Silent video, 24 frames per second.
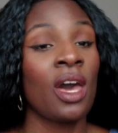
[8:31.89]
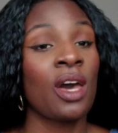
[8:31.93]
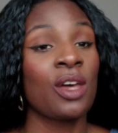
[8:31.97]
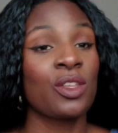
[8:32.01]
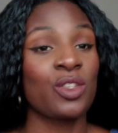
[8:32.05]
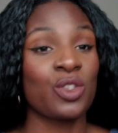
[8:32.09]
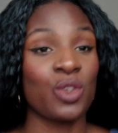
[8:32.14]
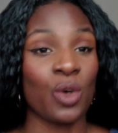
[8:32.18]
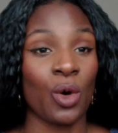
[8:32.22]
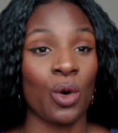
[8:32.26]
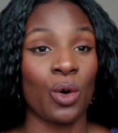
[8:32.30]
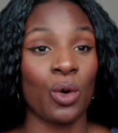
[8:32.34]

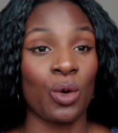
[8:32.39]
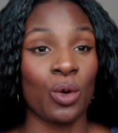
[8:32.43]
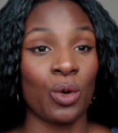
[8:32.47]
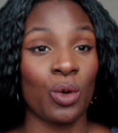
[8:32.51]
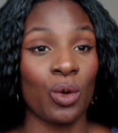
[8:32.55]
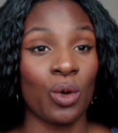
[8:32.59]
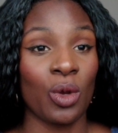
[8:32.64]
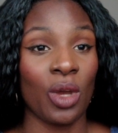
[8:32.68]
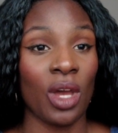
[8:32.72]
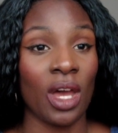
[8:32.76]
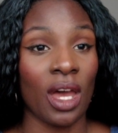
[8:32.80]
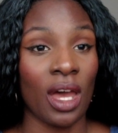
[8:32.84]

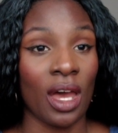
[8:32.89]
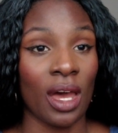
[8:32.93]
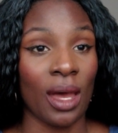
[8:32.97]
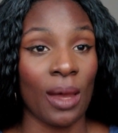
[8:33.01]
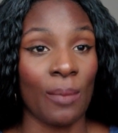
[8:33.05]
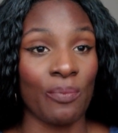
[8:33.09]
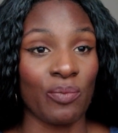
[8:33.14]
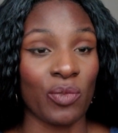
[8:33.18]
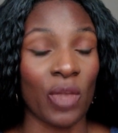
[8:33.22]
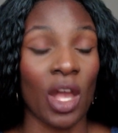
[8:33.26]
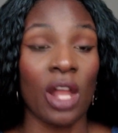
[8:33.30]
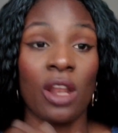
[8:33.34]
So
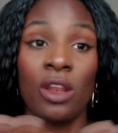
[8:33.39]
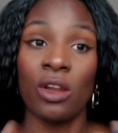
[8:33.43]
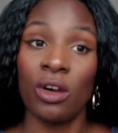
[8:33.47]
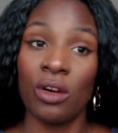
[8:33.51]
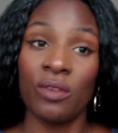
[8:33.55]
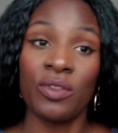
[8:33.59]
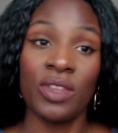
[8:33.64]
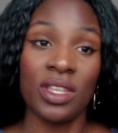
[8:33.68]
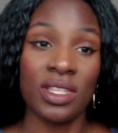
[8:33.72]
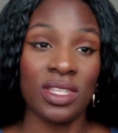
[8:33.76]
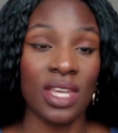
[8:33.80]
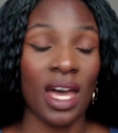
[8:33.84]
a lot
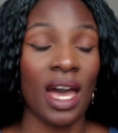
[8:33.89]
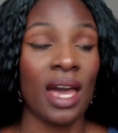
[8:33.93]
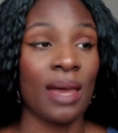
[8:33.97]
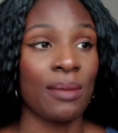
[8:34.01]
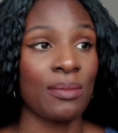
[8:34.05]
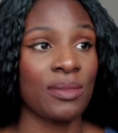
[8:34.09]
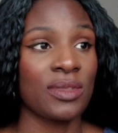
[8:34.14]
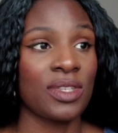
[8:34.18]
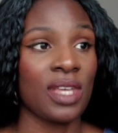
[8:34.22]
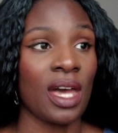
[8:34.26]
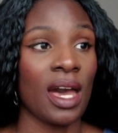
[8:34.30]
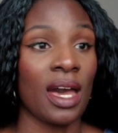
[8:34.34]
of the
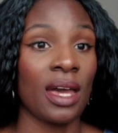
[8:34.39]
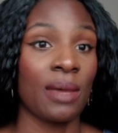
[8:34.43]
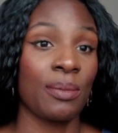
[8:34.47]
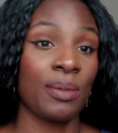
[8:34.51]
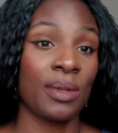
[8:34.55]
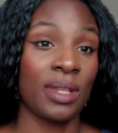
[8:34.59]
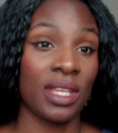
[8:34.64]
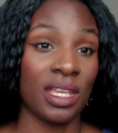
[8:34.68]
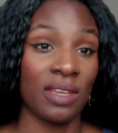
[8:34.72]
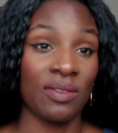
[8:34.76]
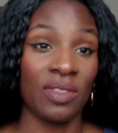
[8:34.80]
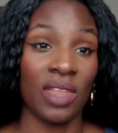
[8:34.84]
times I
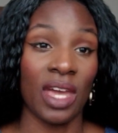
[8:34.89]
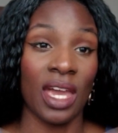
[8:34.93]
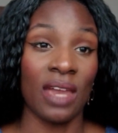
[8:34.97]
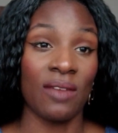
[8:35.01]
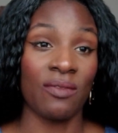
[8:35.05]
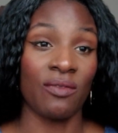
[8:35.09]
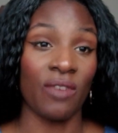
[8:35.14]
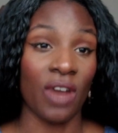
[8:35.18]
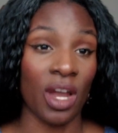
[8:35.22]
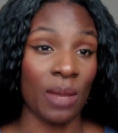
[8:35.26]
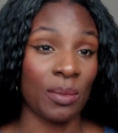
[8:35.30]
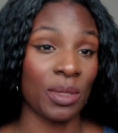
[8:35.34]
believe that
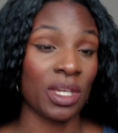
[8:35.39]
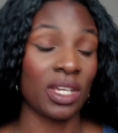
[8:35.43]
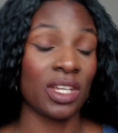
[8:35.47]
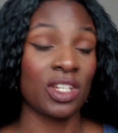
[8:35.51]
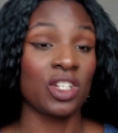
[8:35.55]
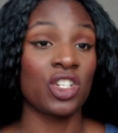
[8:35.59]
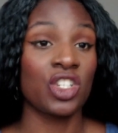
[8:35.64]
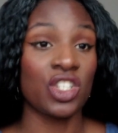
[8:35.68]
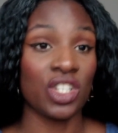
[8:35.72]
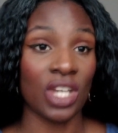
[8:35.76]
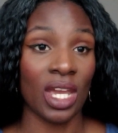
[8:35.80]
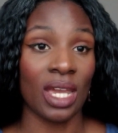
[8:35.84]
environment can
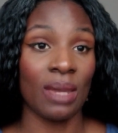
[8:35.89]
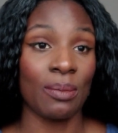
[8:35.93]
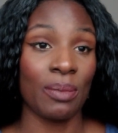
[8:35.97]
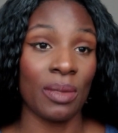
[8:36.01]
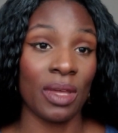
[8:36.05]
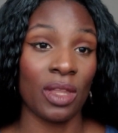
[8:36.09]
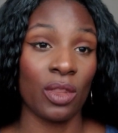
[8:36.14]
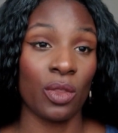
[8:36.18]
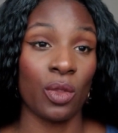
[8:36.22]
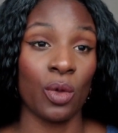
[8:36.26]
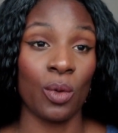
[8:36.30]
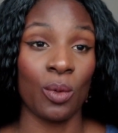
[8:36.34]
shape
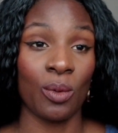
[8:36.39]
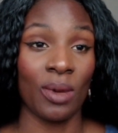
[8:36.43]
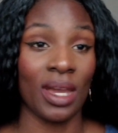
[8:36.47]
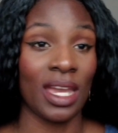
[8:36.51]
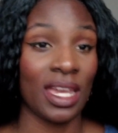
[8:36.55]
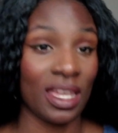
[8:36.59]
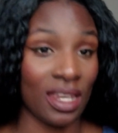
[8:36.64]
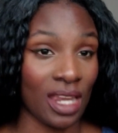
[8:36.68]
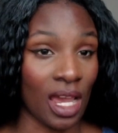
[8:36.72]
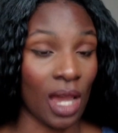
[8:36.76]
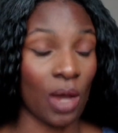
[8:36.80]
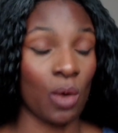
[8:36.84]
the
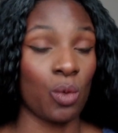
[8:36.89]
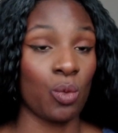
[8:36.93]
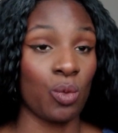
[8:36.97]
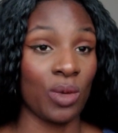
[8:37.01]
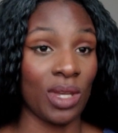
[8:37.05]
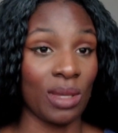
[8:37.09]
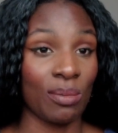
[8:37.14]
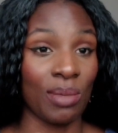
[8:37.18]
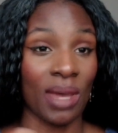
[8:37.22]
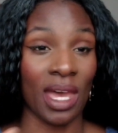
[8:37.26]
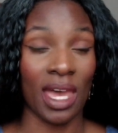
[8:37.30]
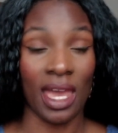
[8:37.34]
way that
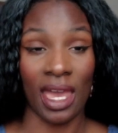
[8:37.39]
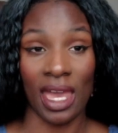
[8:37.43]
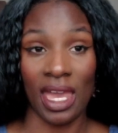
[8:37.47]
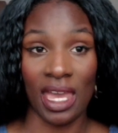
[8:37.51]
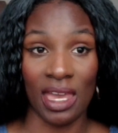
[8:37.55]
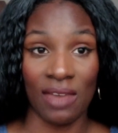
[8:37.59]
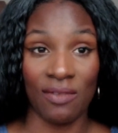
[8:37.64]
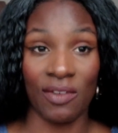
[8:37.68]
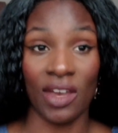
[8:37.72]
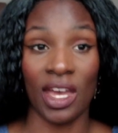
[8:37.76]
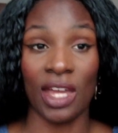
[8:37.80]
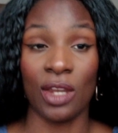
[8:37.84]
we
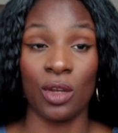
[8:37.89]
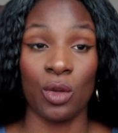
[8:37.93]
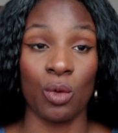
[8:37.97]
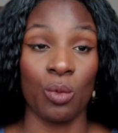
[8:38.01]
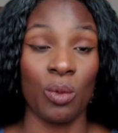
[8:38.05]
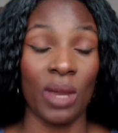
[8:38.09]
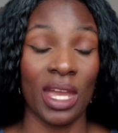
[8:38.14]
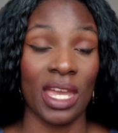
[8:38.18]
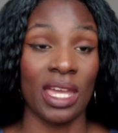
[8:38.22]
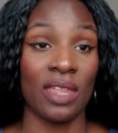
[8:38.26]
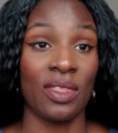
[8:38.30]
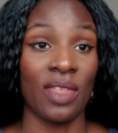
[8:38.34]
behave and the
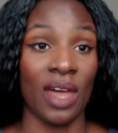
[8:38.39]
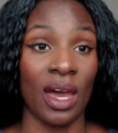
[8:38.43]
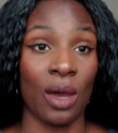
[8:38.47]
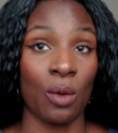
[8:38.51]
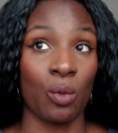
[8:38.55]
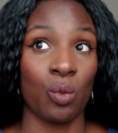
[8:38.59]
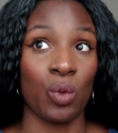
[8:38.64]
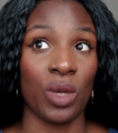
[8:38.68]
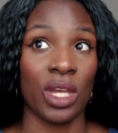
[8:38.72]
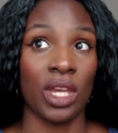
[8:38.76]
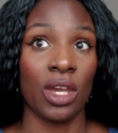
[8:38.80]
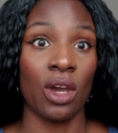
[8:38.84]
way that
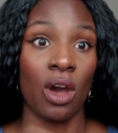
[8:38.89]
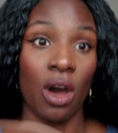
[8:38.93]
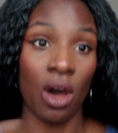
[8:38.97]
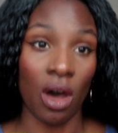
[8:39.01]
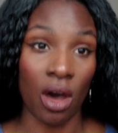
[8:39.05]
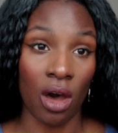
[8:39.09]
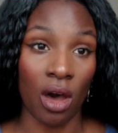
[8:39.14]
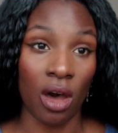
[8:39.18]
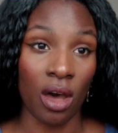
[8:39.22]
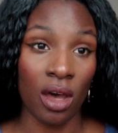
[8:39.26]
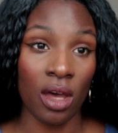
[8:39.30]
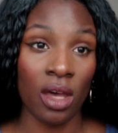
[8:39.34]
we
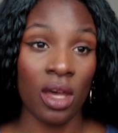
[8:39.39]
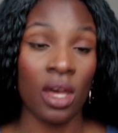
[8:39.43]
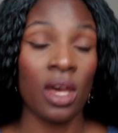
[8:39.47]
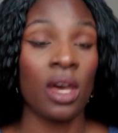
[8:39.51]
are.